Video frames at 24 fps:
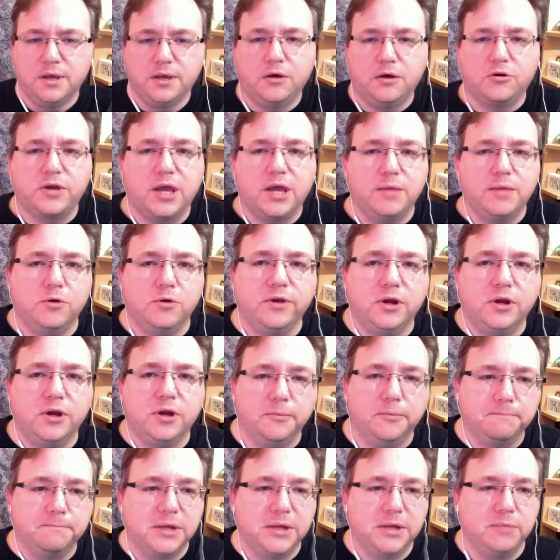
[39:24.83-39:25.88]
Okay, moving
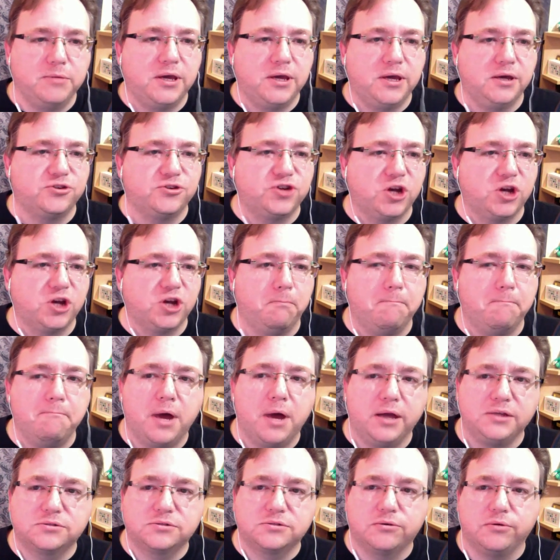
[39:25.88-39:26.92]
on. Let me share
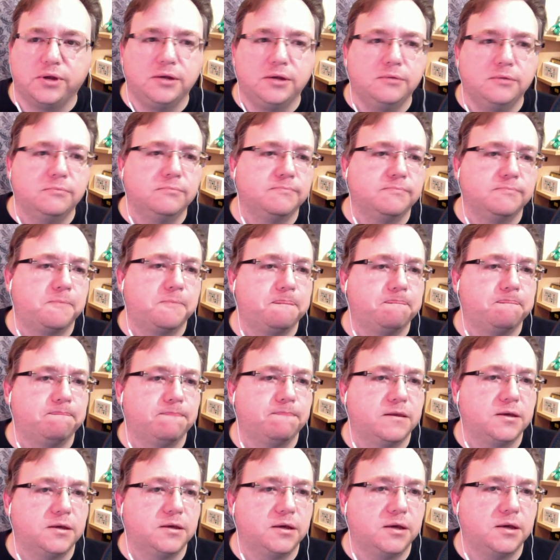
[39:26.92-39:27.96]
my screen,
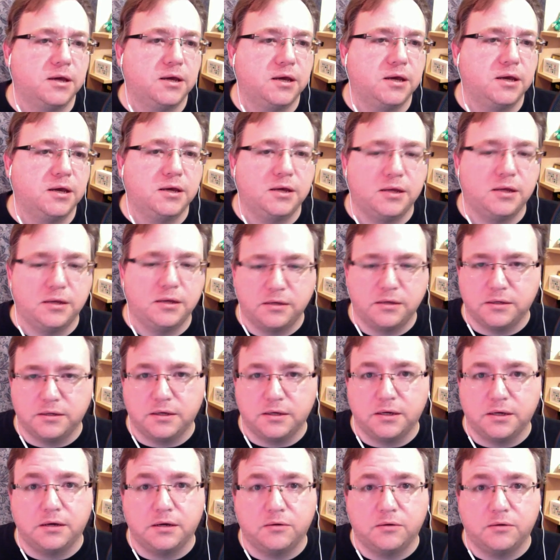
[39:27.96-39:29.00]
and
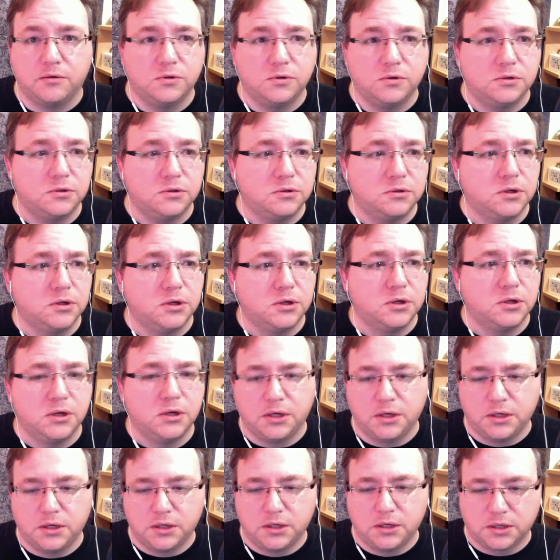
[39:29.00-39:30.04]
we'll
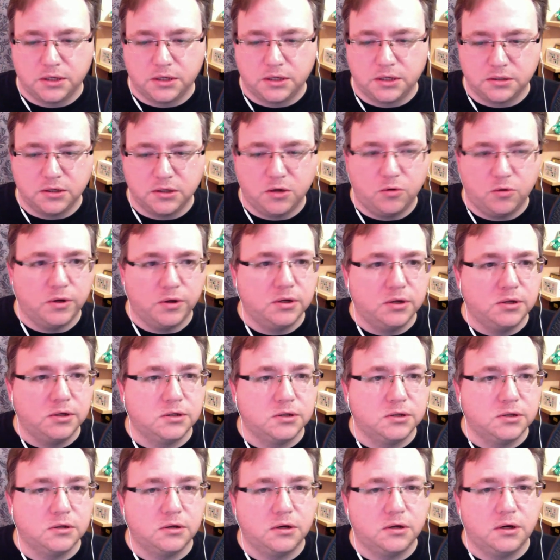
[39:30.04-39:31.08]
get going
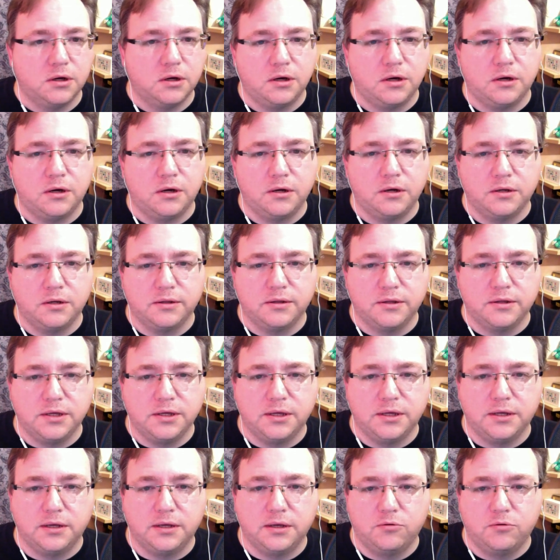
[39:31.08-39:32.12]
on
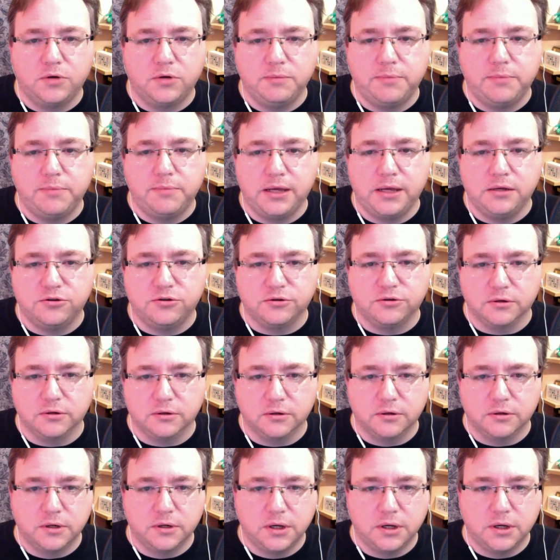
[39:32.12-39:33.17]
the lowly
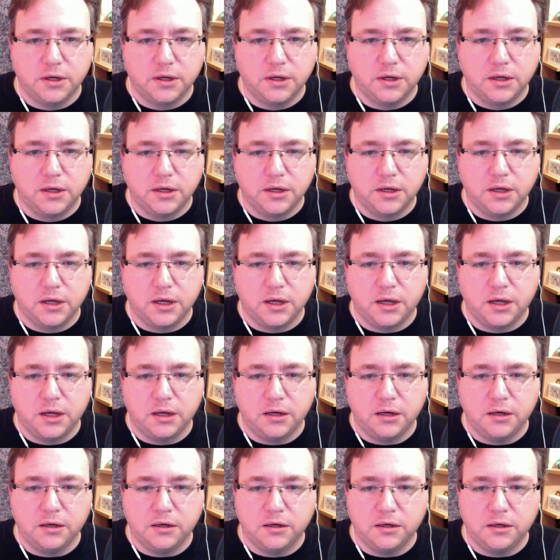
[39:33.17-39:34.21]
pager
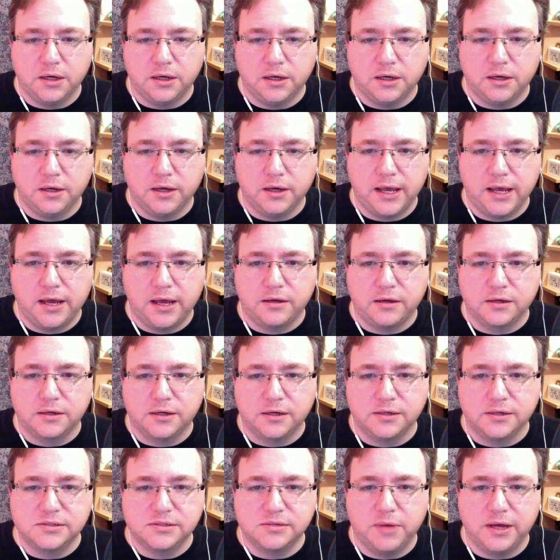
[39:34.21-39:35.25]
and how to
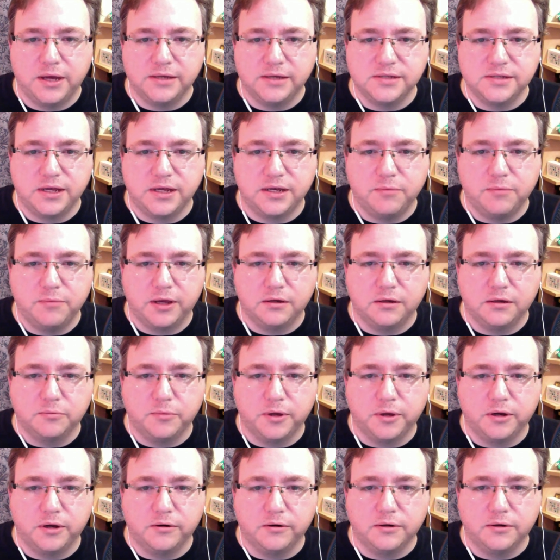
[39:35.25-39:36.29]
customize that to make it look
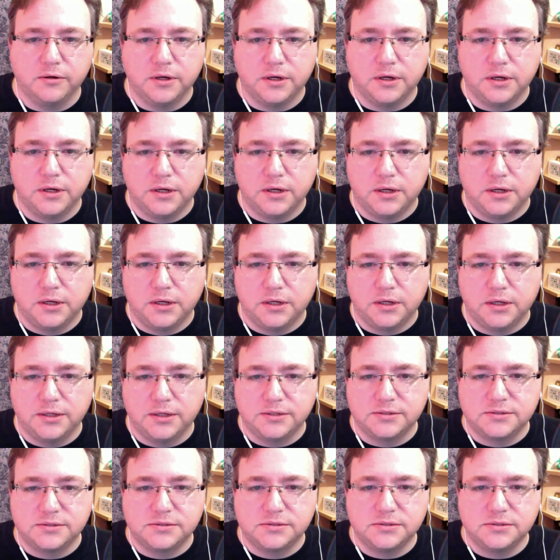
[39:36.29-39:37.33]
better.
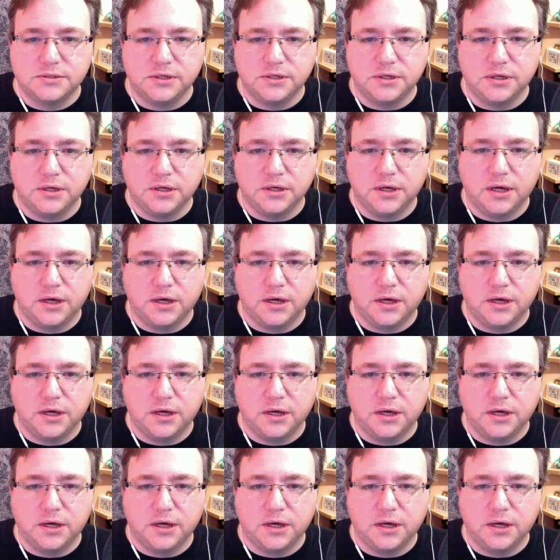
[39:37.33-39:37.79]
Let's see.